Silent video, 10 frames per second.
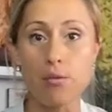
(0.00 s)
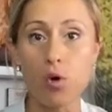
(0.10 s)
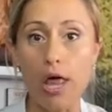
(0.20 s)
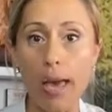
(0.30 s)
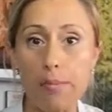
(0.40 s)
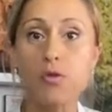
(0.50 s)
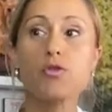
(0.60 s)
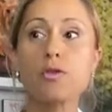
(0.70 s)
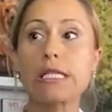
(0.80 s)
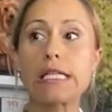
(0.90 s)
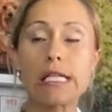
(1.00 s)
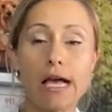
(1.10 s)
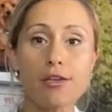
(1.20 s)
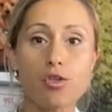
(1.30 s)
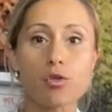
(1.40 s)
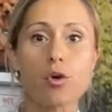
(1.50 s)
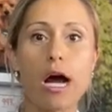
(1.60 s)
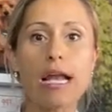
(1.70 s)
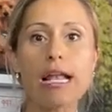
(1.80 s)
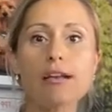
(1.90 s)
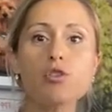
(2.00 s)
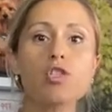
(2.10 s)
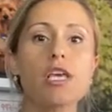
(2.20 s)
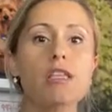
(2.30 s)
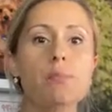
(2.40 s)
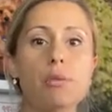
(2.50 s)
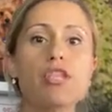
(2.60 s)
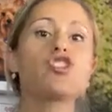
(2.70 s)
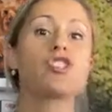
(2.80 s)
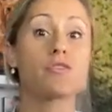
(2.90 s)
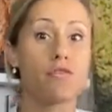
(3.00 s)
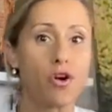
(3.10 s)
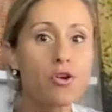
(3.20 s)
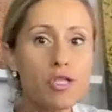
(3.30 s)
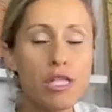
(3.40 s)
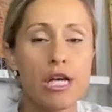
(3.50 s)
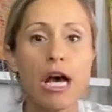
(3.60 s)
what I personally like to do, I like to take the pictures first